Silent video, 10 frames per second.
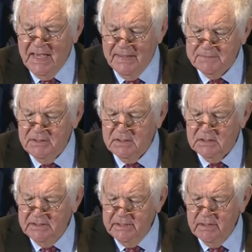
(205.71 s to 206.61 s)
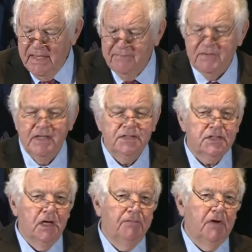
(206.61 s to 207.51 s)
absent clear evidence
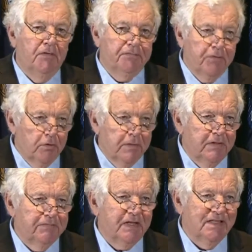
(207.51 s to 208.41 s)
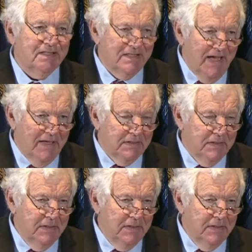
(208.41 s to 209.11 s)
of affirmative consent.